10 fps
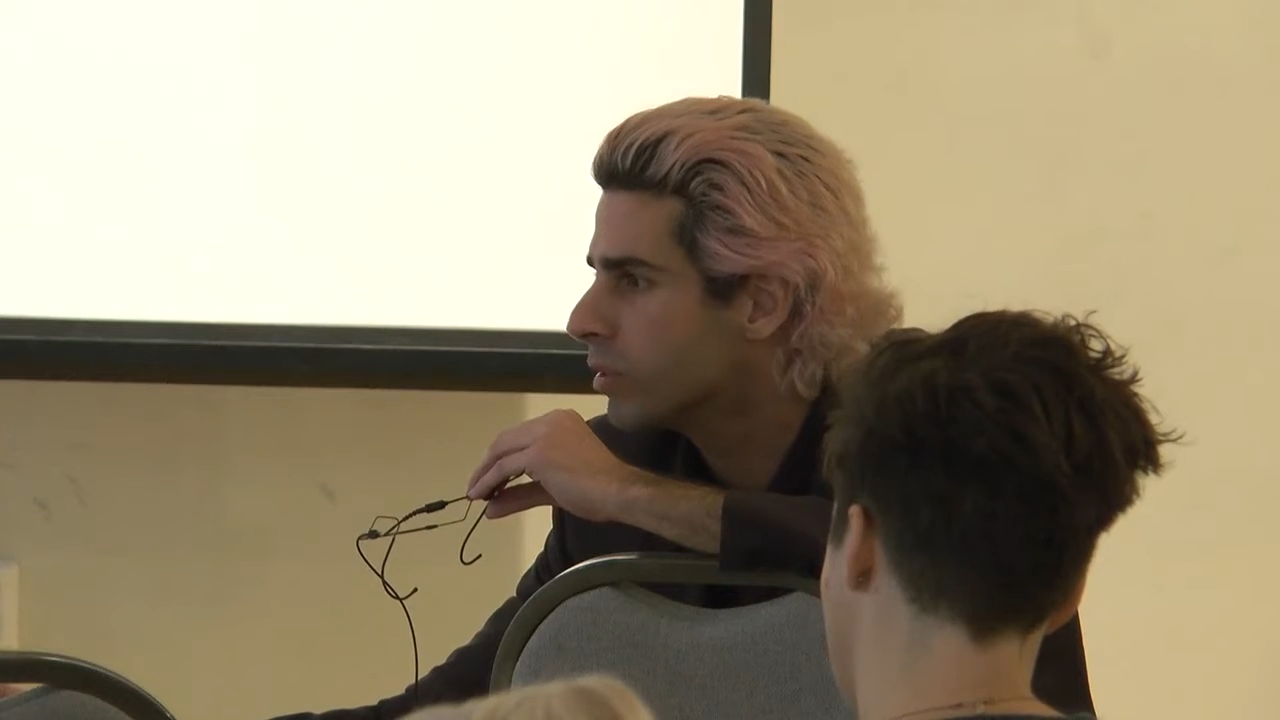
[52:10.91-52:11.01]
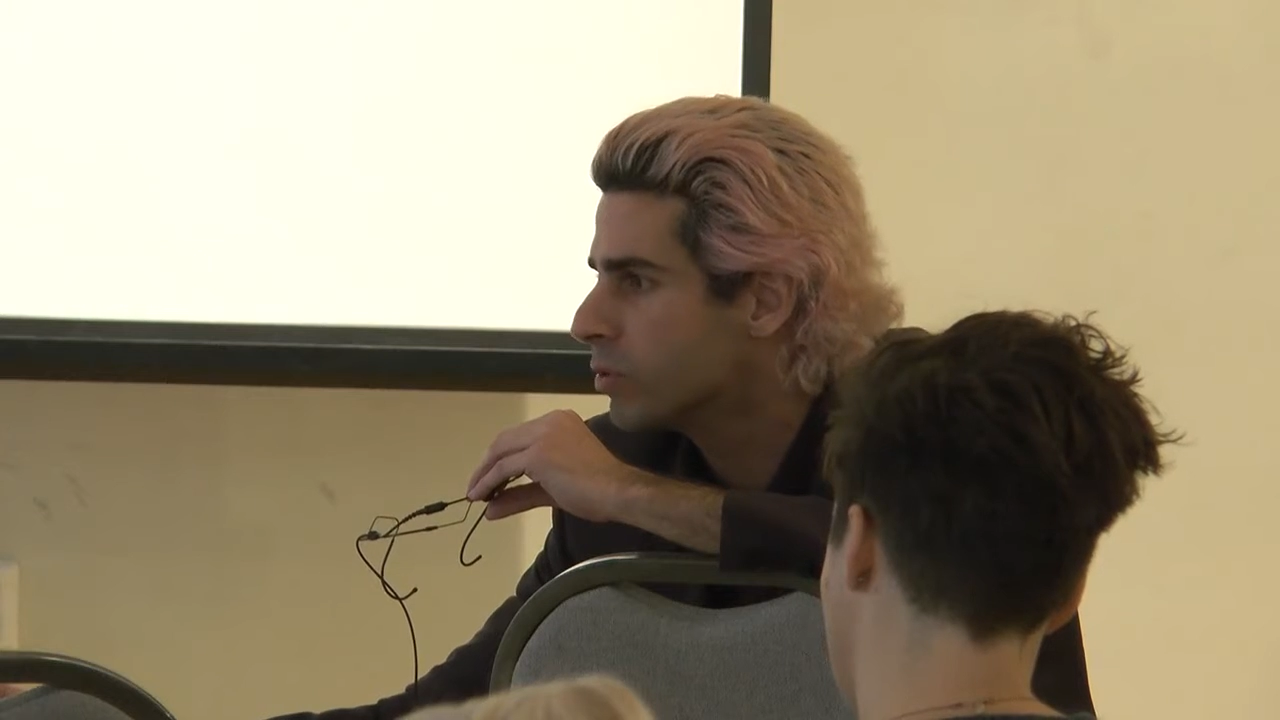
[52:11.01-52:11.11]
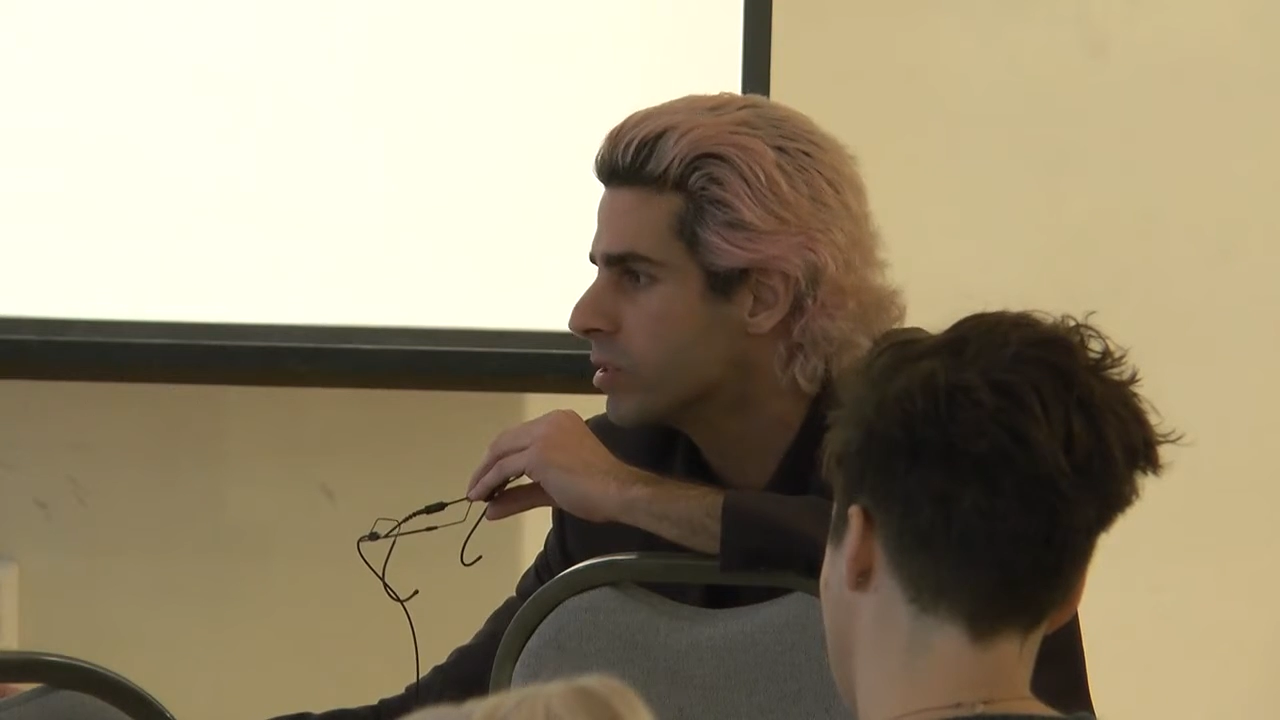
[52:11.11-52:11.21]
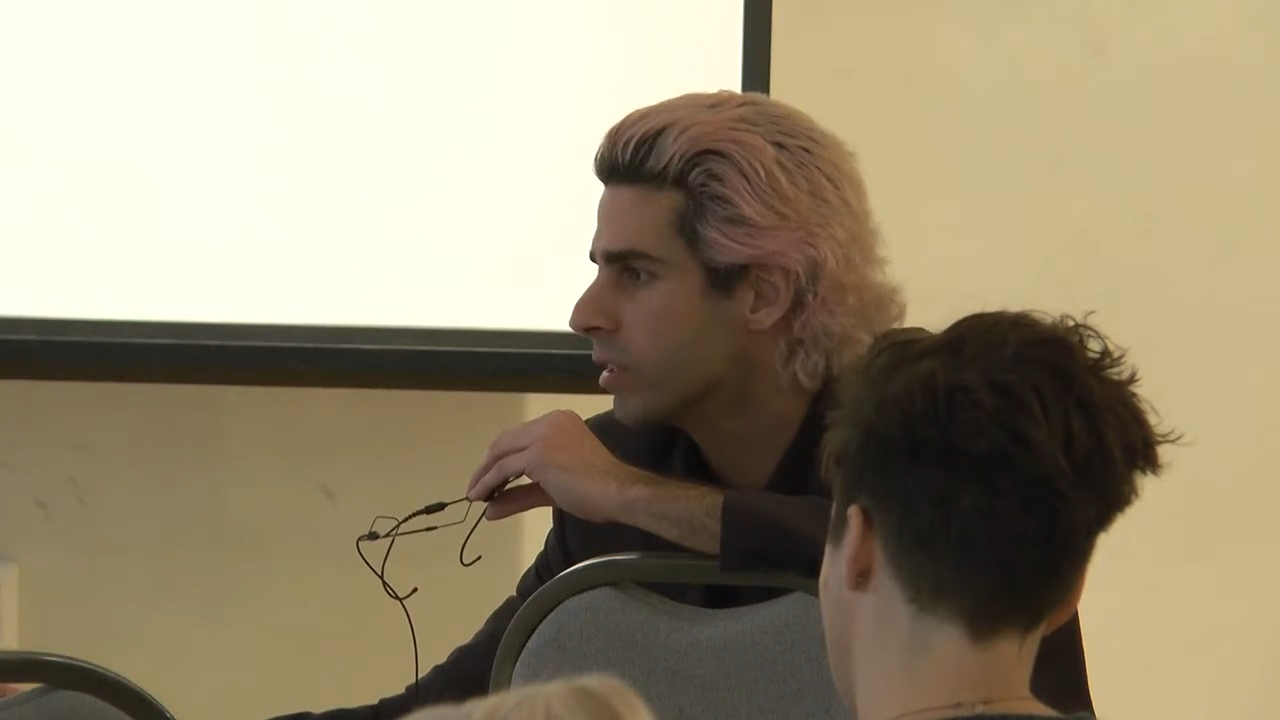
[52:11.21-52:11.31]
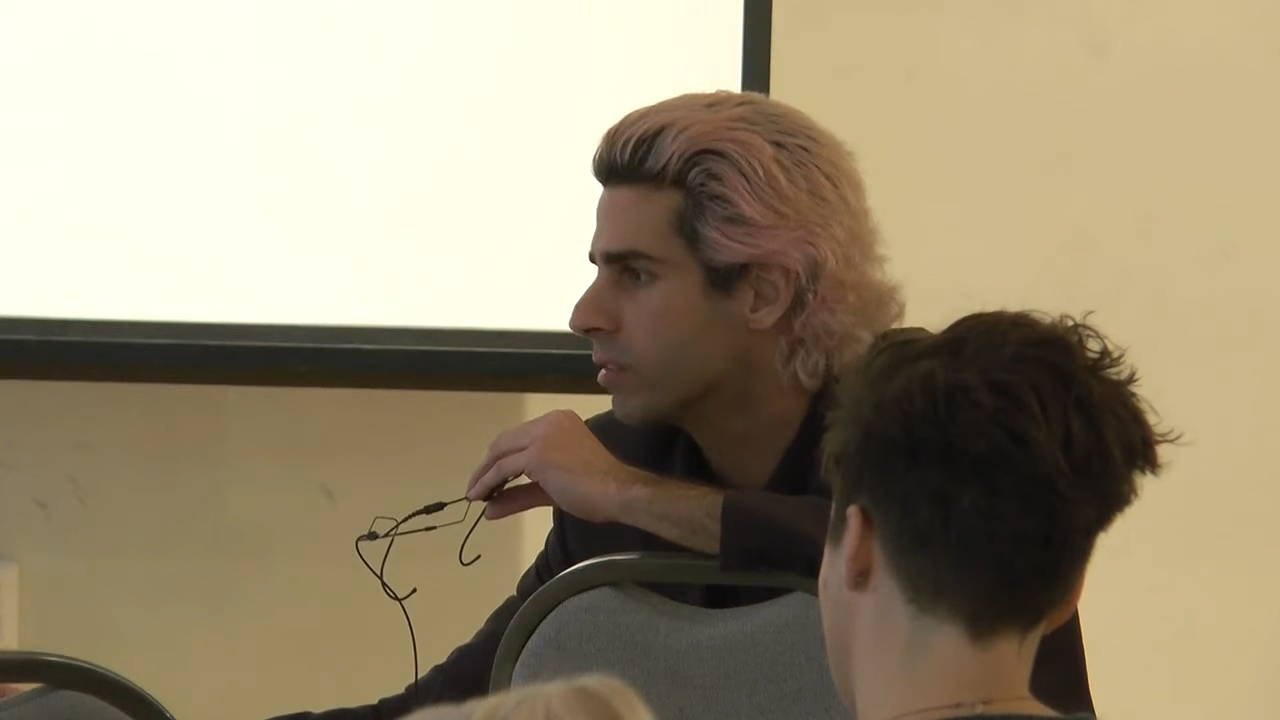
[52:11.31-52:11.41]

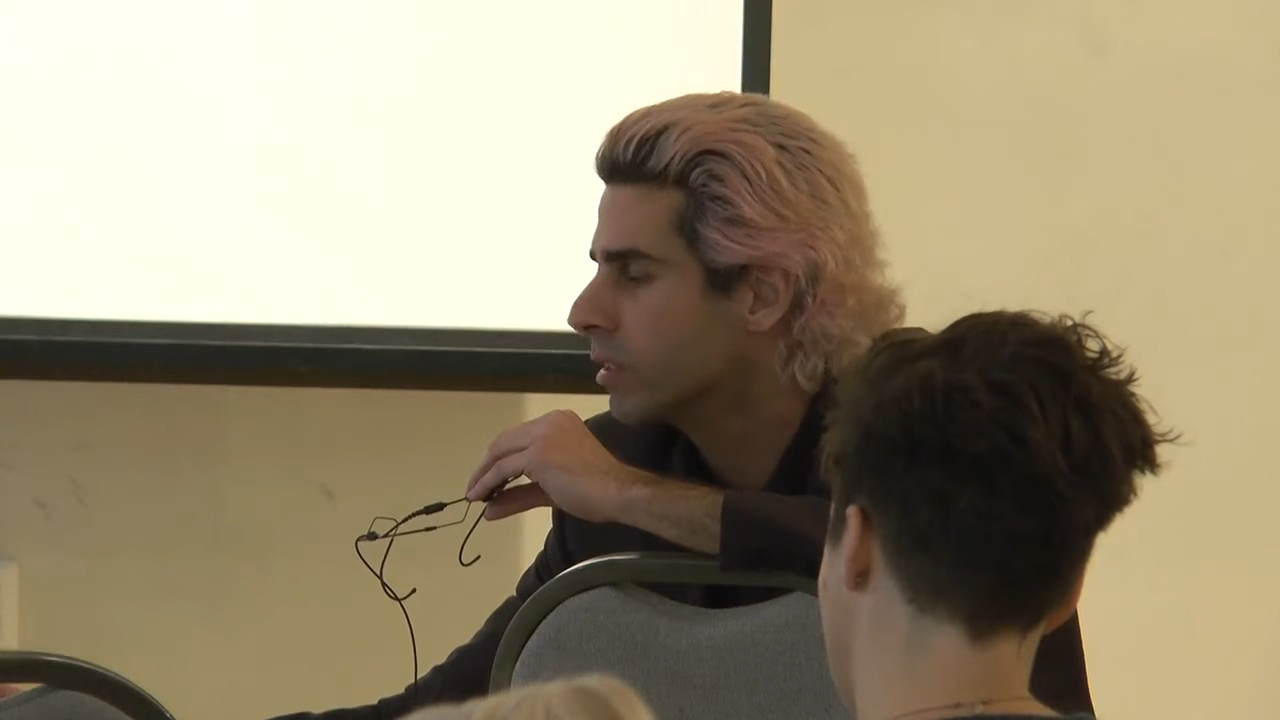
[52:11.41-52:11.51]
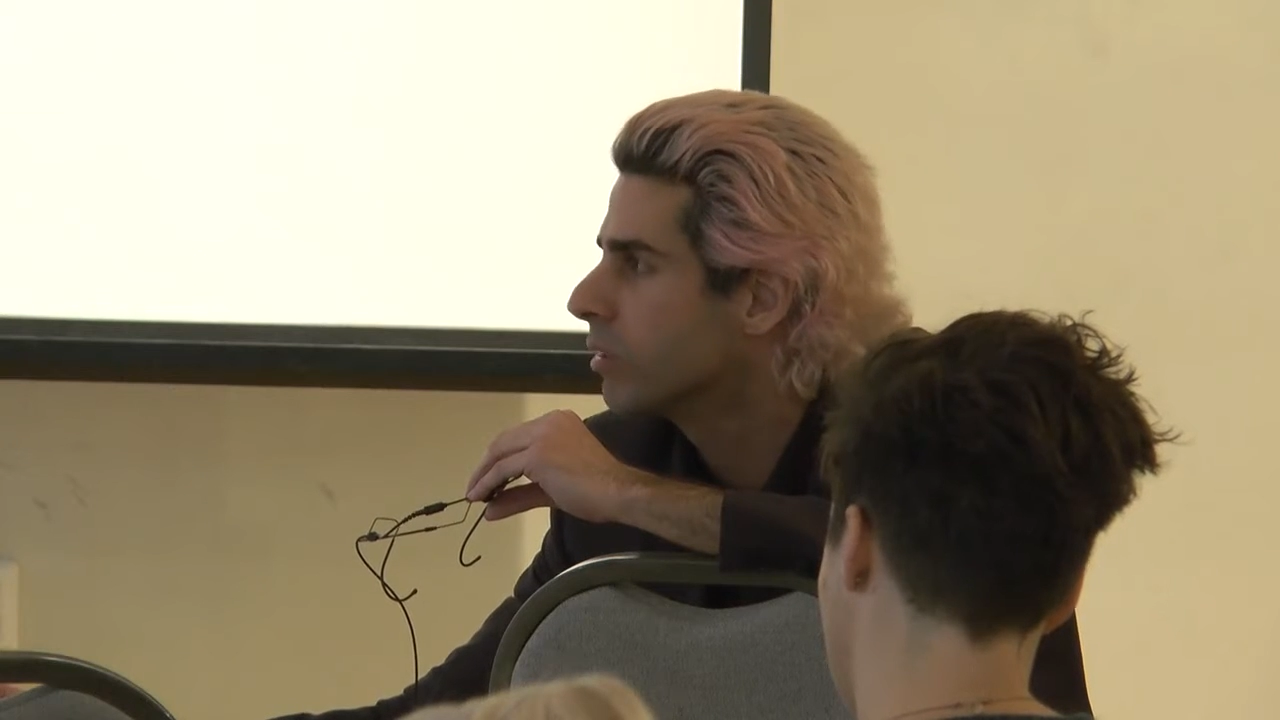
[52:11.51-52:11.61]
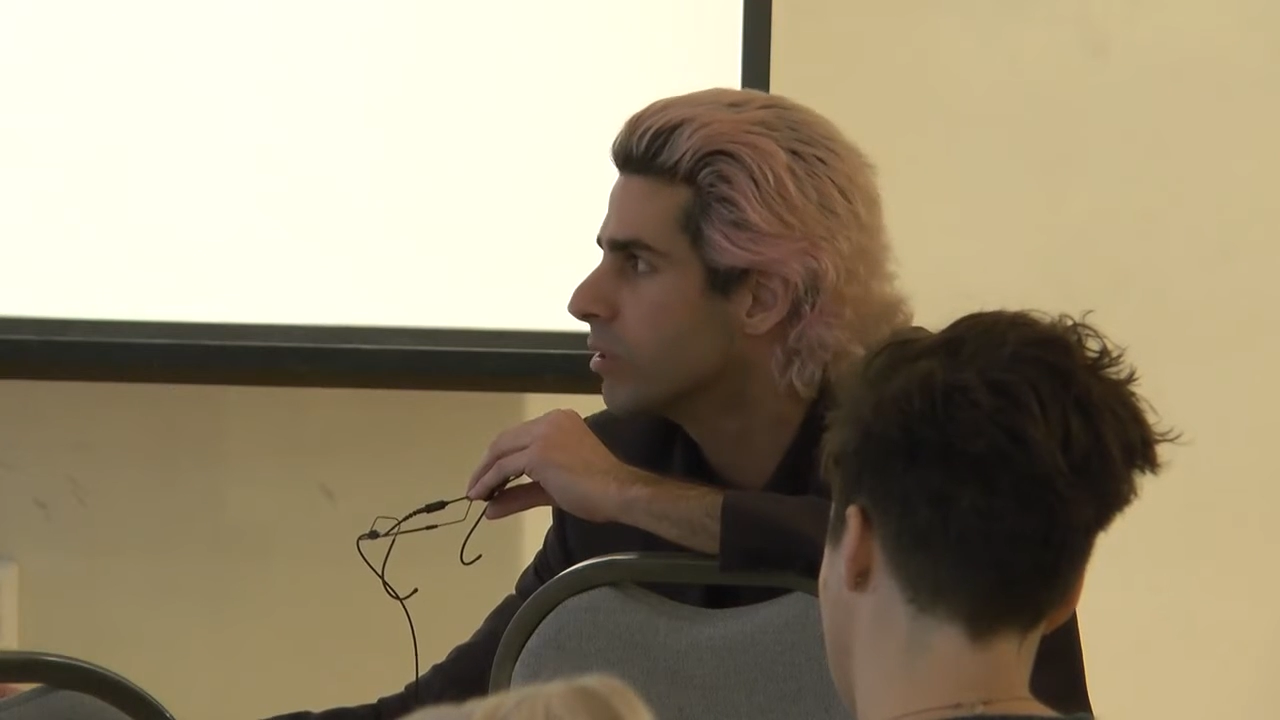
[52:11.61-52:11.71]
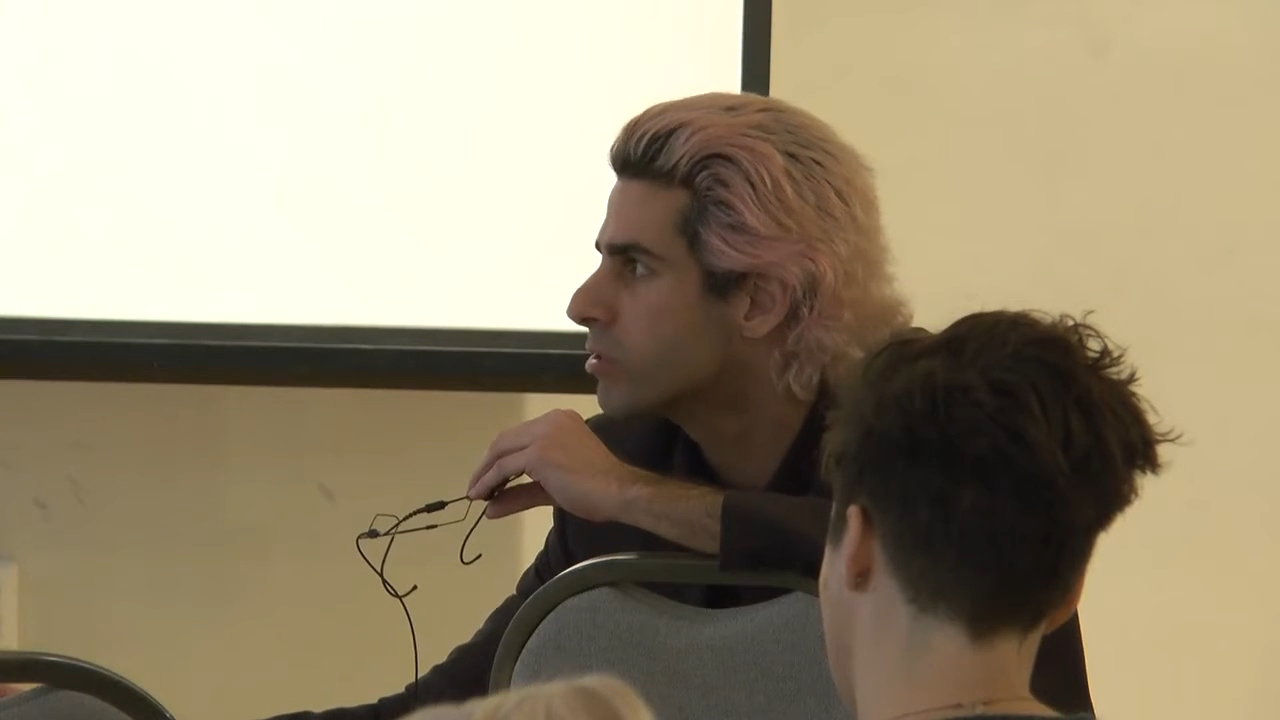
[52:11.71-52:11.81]
using legal